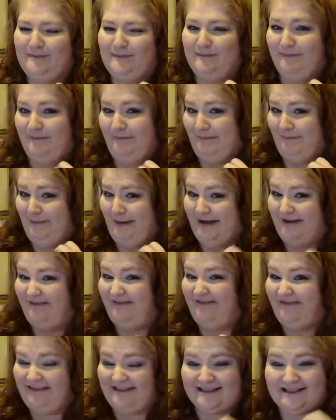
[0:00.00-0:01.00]

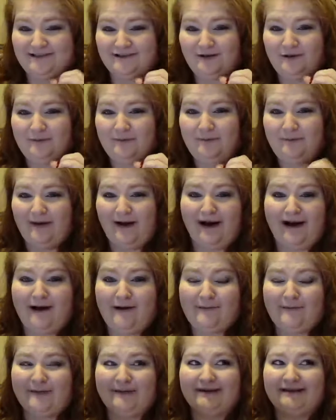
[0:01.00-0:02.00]
metaphysical
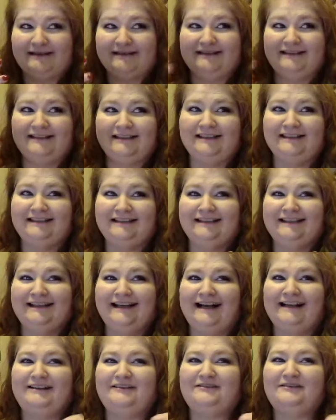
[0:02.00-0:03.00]
pop
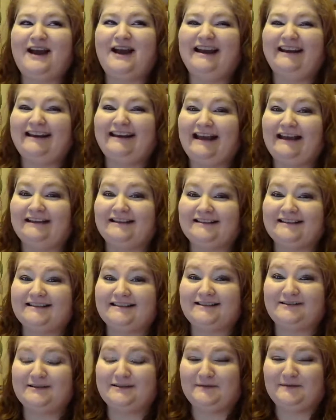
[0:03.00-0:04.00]
I don't know how to else
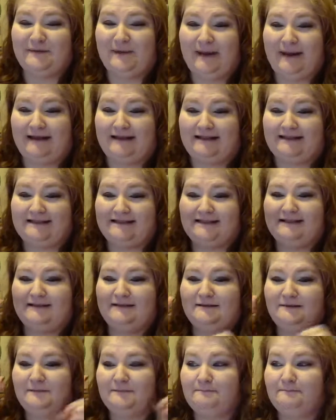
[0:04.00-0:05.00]
to explain it,
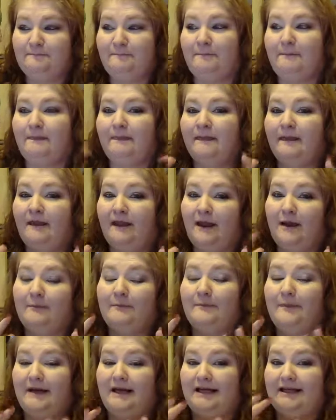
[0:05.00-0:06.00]

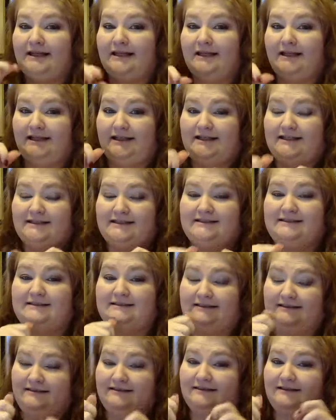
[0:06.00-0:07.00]
but it is
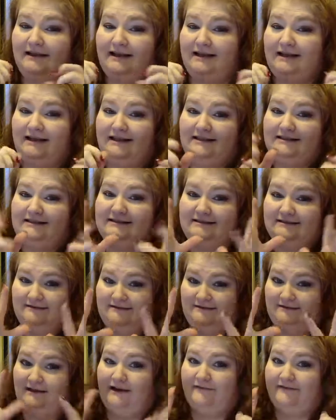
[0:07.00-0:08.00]
it is
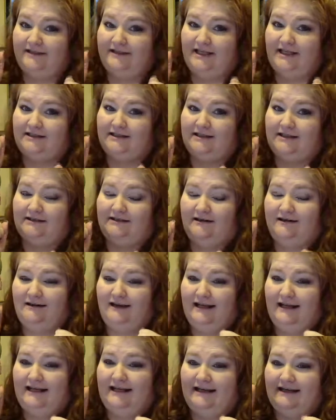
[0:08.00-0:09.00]
life changing on
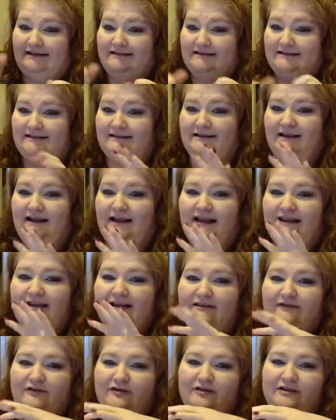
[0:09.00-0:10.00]
headaches. And then
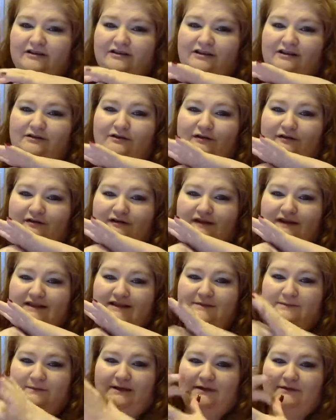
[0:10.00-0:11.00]
of course, you know
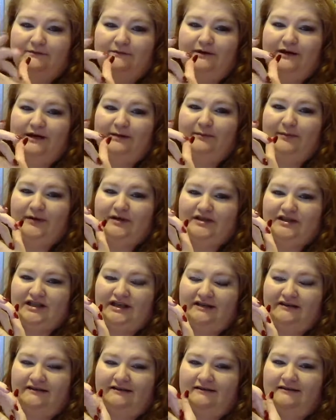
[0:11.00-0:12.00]
this one where you push
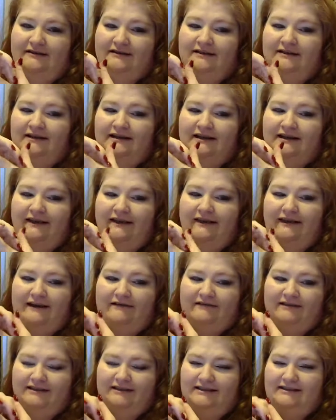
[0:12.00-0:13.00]
here, that
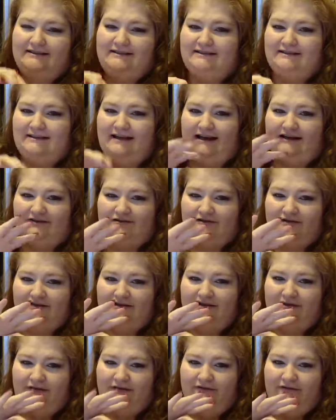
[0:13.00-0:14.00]
releases natural
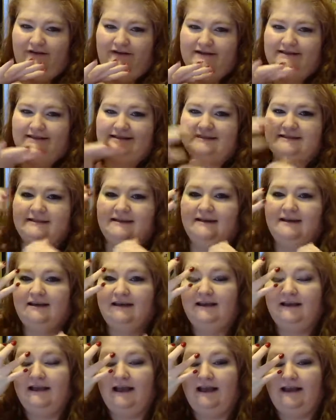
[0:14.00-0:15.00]
endorphins.
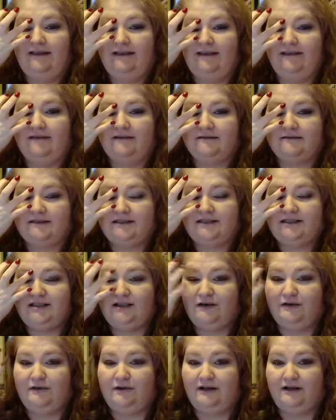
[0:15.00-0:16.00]
And then there's
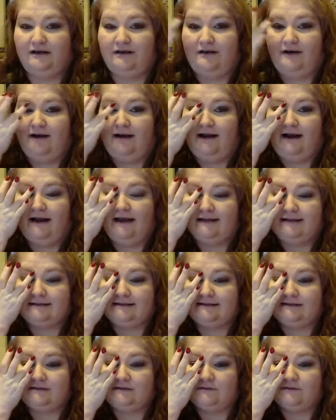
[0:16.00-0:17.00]
two on your
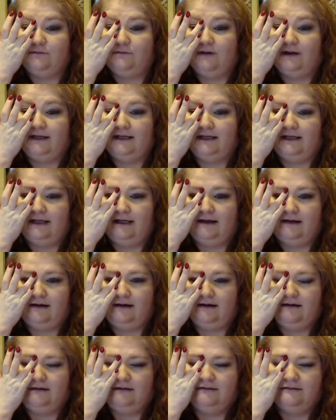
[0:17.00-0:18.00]
eyes. There's one
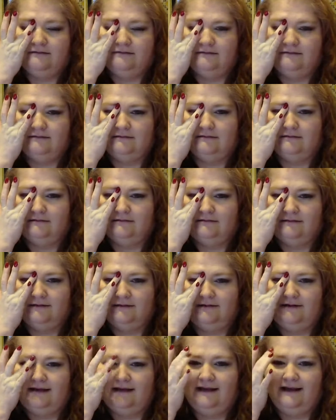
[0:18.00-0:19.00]
here
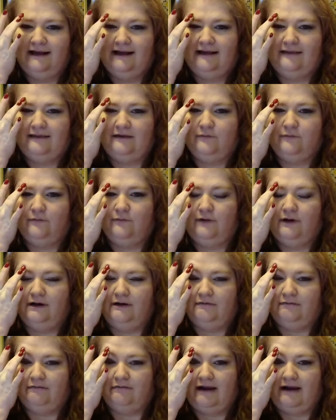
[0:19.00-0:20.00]
and then one
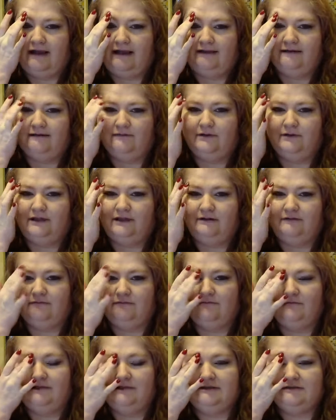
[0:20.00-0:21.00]
right when you
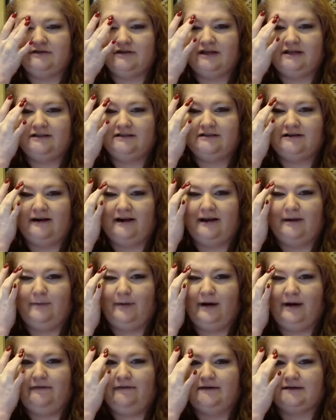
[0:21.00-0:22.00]
when you trace your
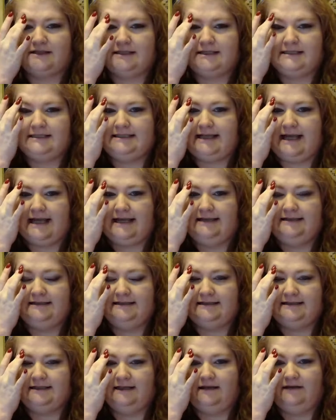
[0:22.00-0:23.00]
eyebrow, there's a dent
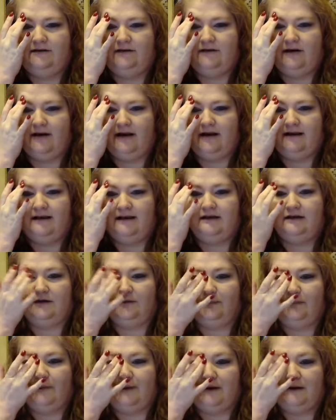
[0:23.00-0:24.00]
in your eye in your
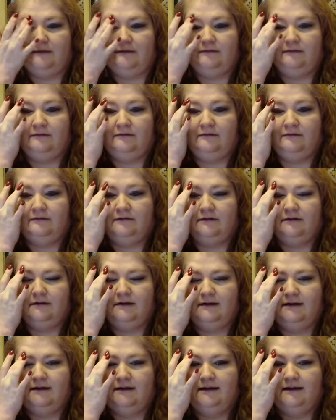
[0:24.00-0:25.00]
bone
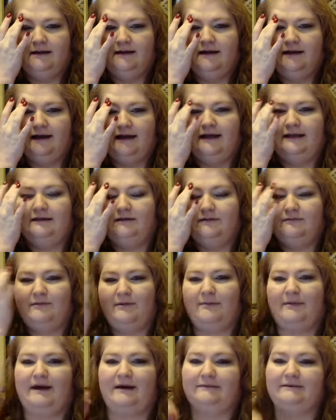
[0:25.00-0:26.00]
and you can
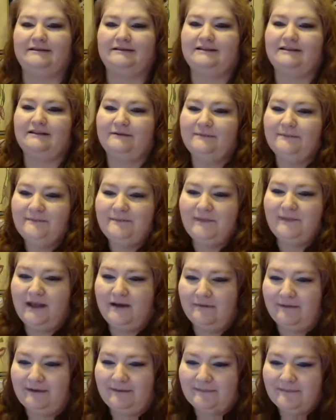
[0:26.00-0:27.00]
rub that one too.
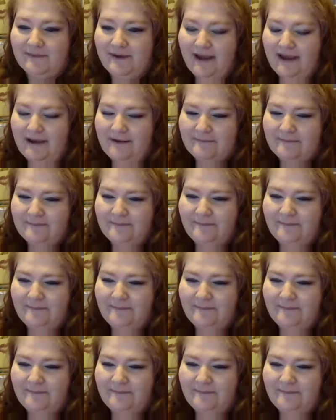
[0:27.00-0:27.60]
Anyway, okay